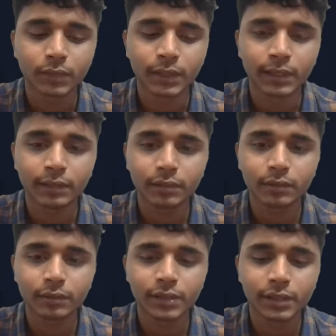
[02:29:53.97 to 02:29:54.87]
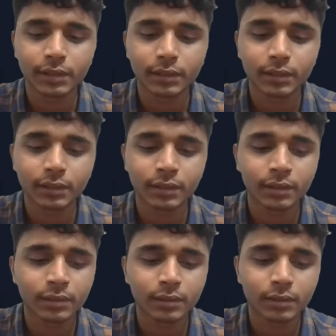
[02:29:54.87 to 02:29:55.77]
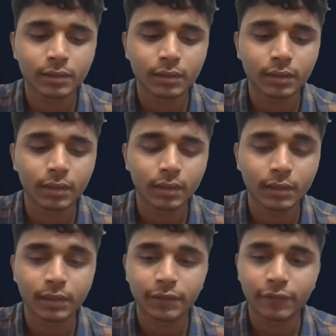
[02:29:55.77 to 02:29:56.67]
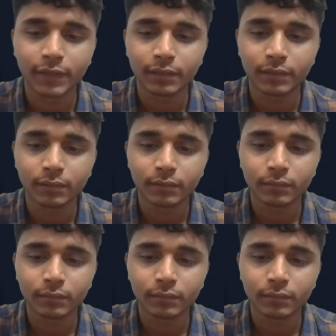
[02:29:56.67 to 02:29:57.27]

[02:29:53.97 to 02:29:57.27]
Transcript: that J is undefined.